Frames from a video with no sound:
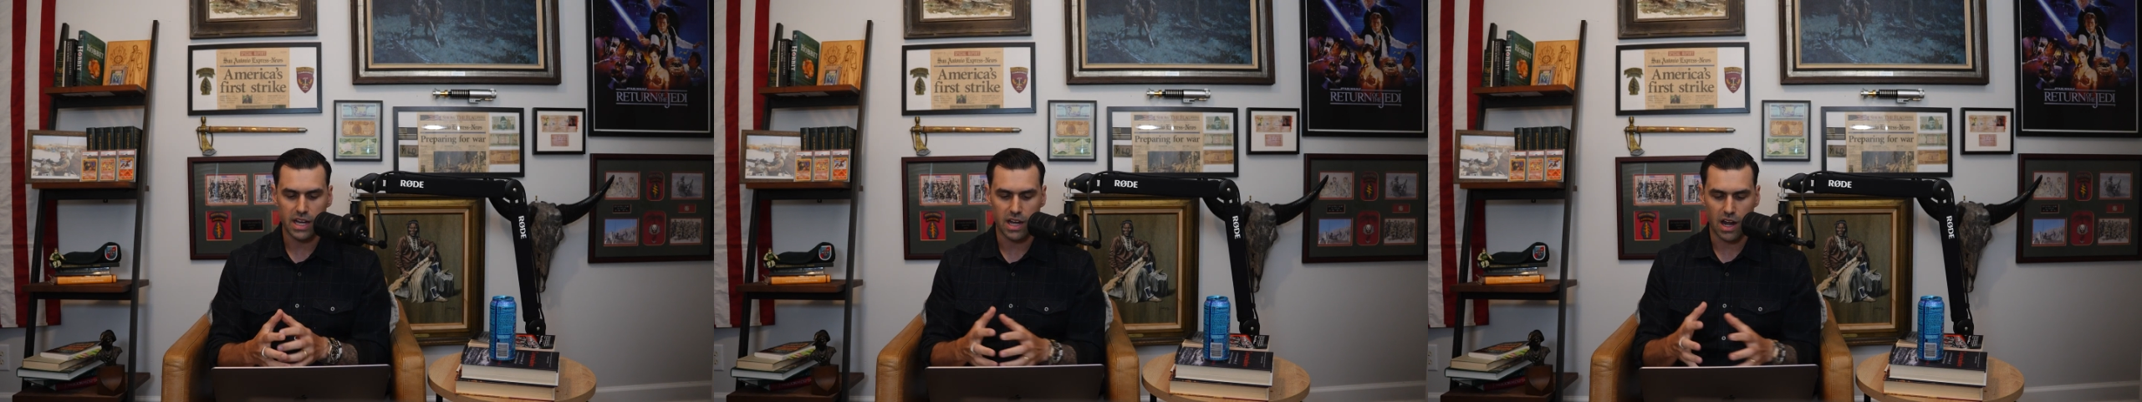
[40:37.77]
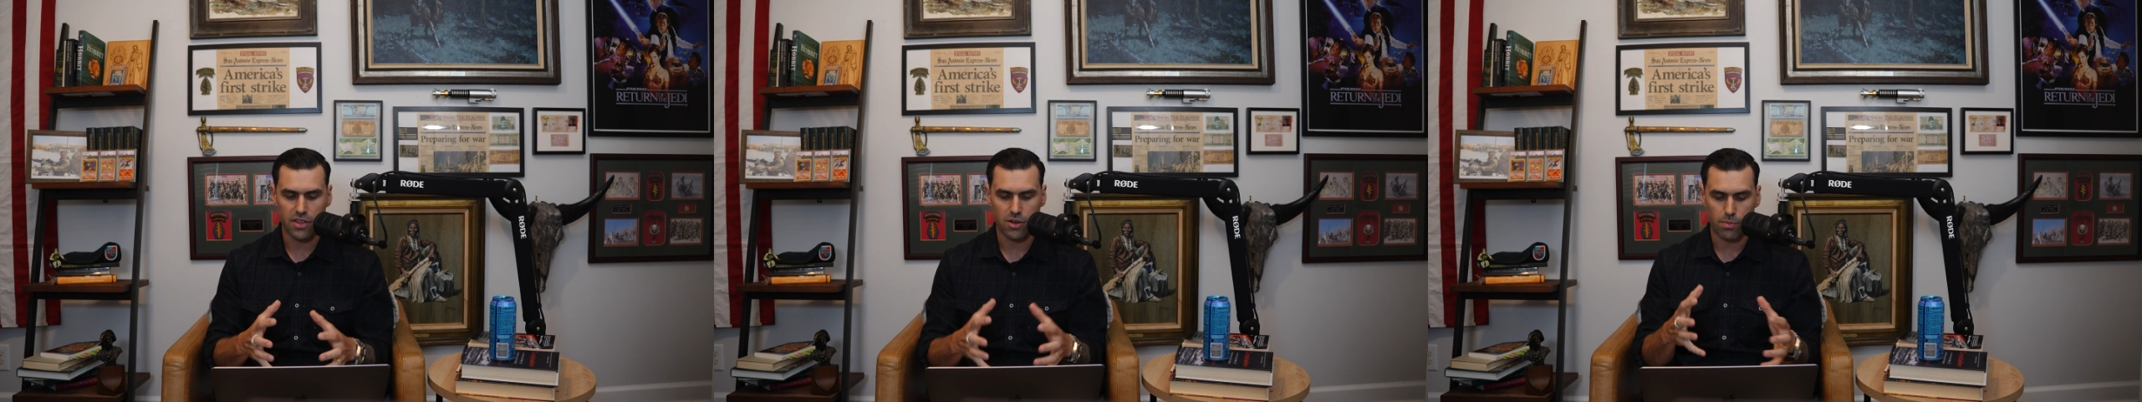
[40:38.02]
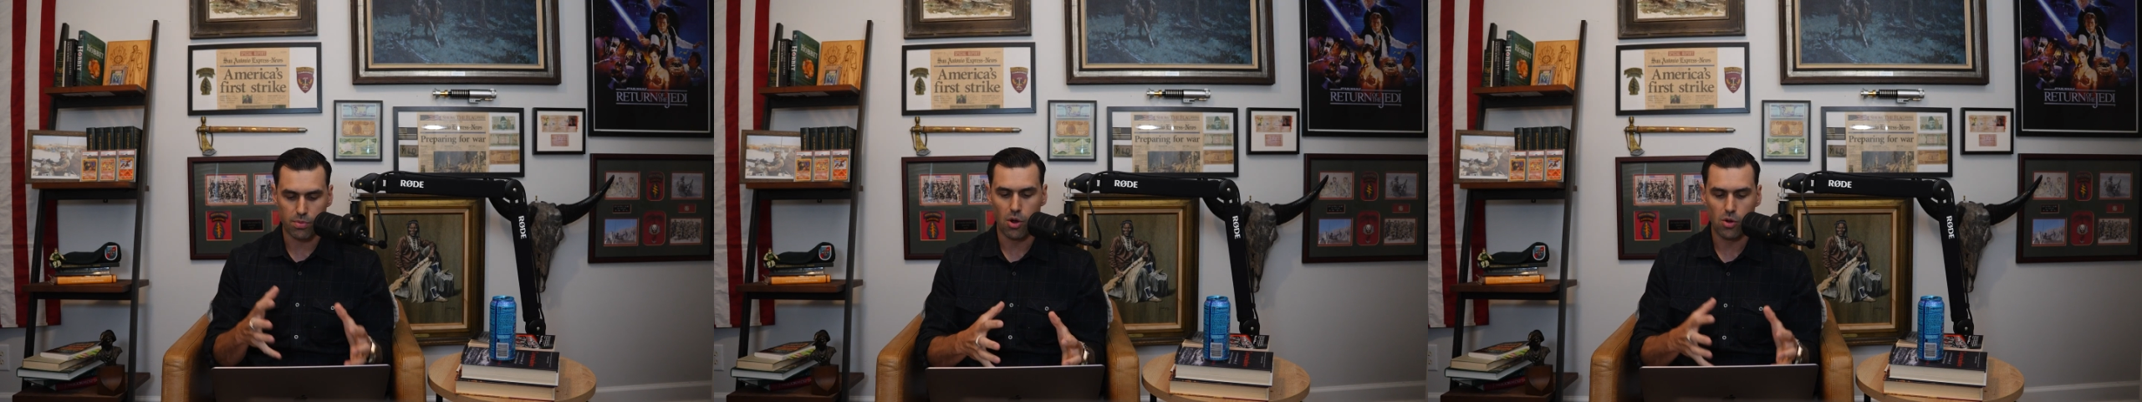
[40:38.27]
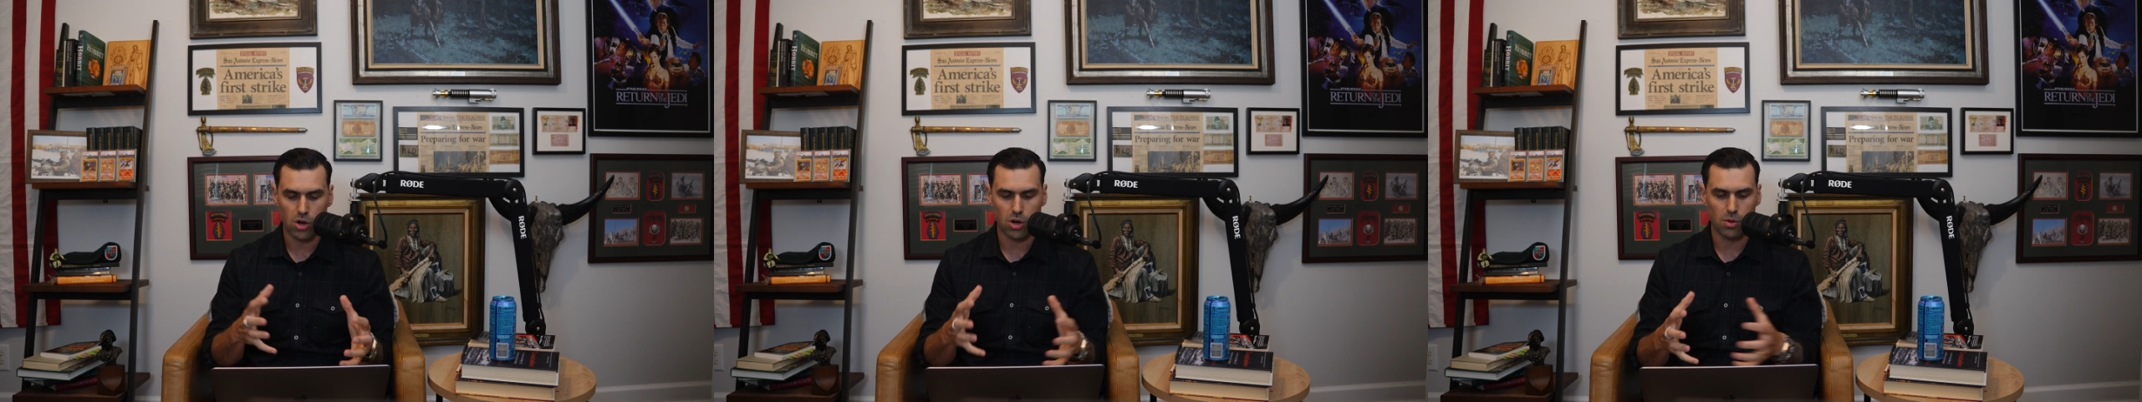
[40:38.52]
and either
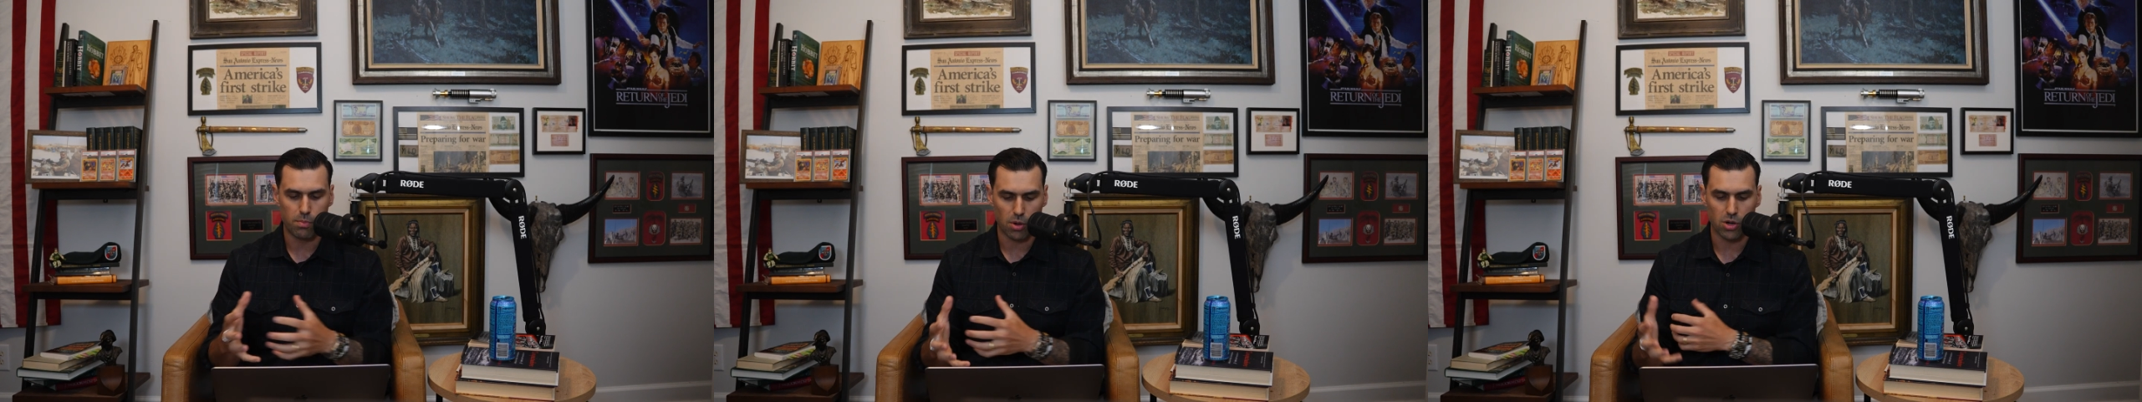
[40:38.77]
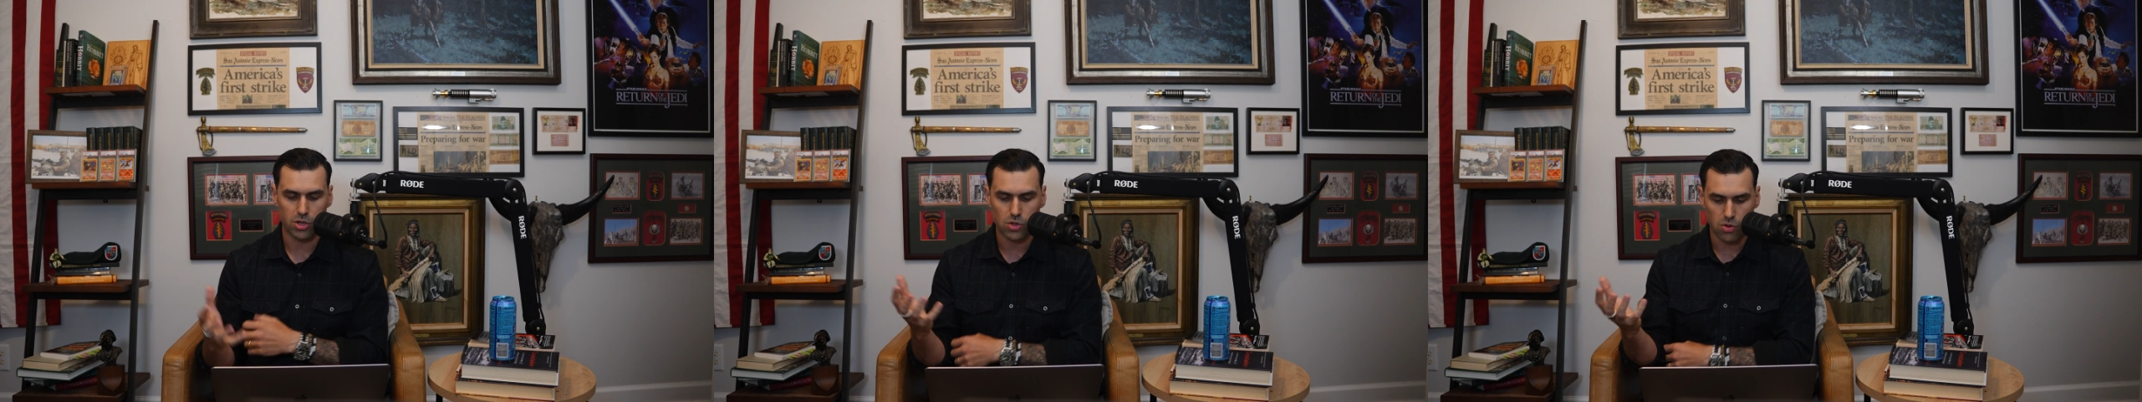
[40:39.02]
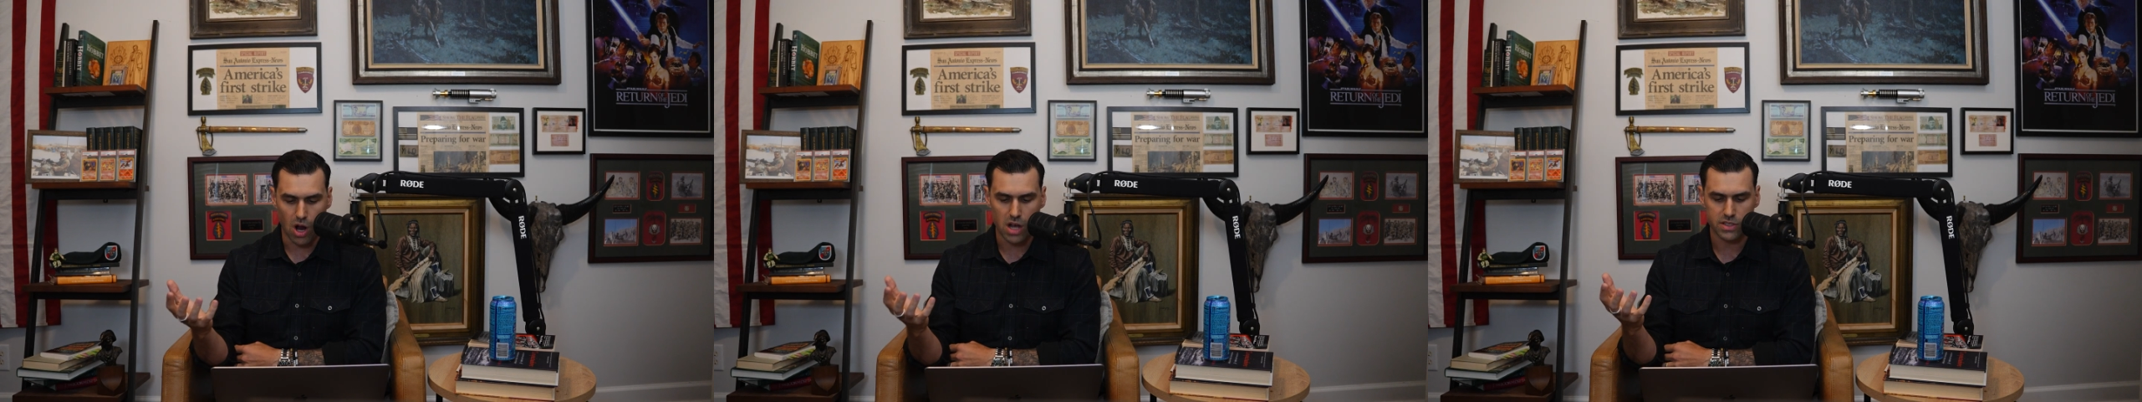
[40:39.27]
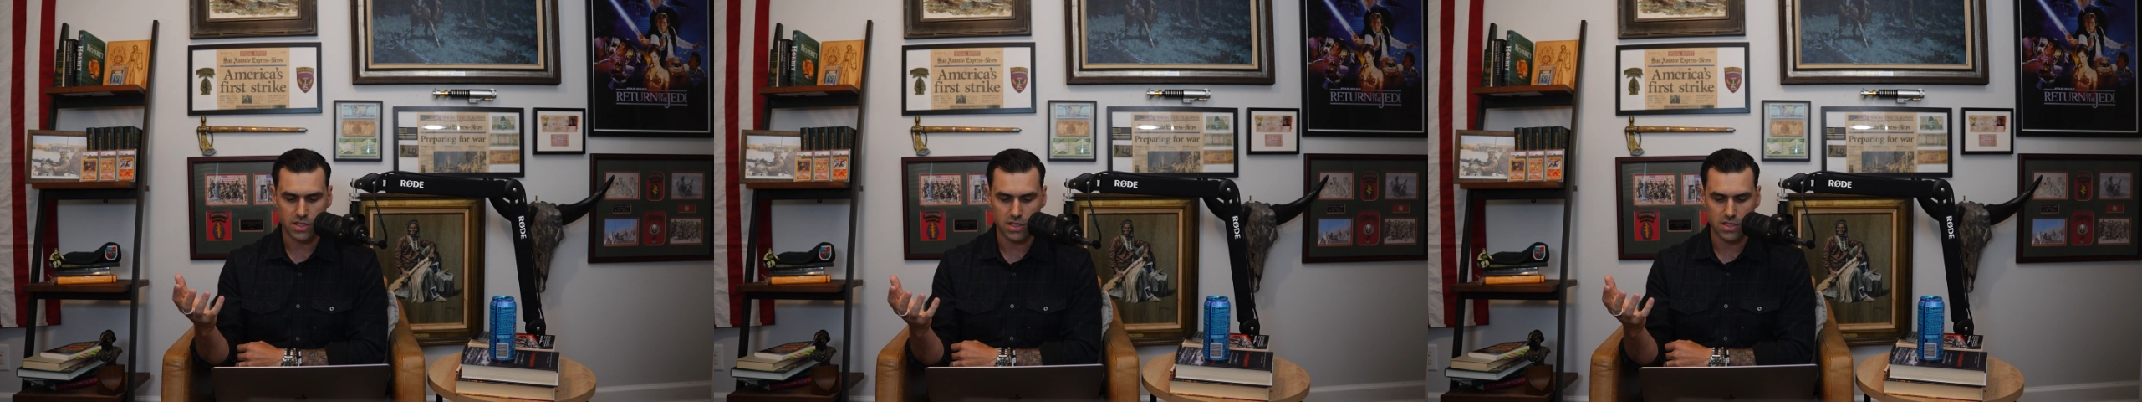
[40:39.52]
broke or burned
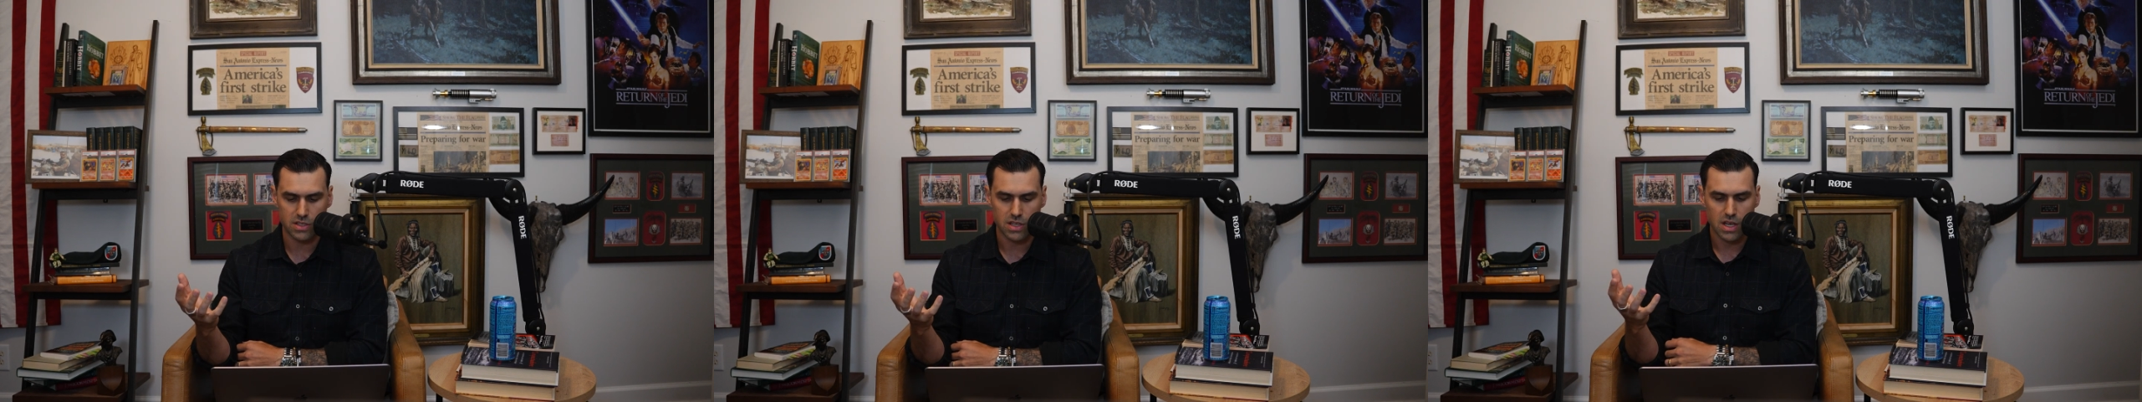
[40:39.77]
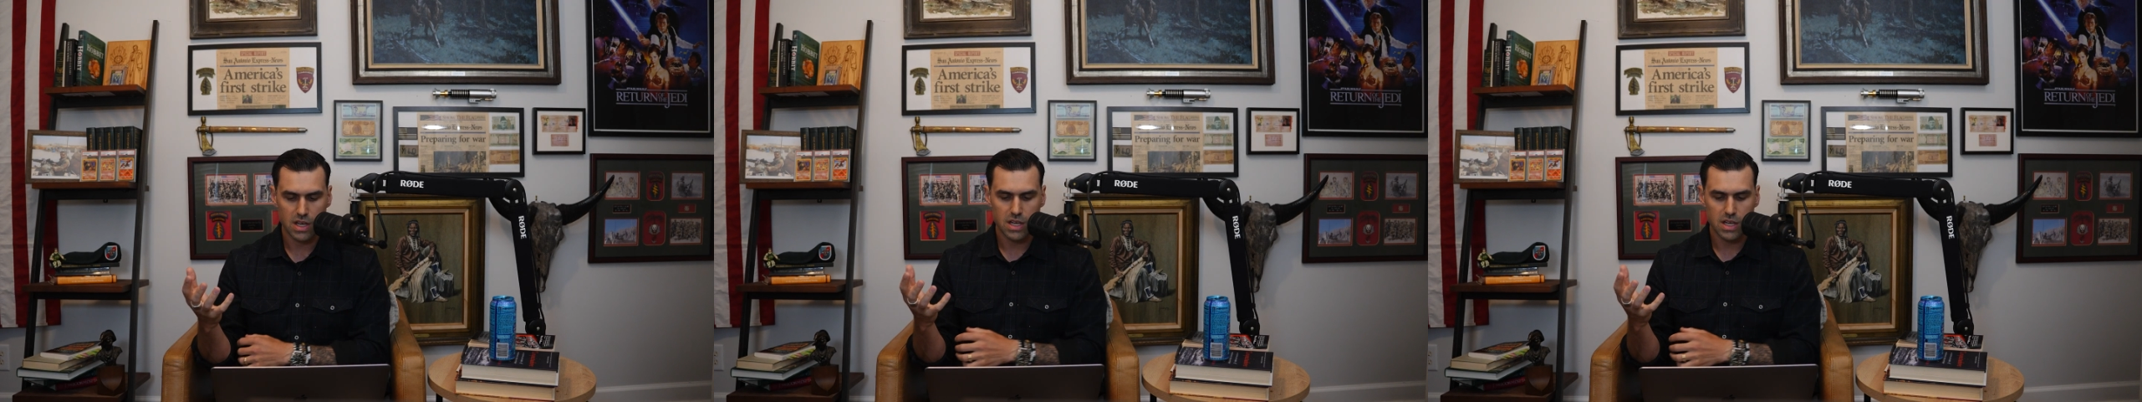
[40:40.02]
crosses,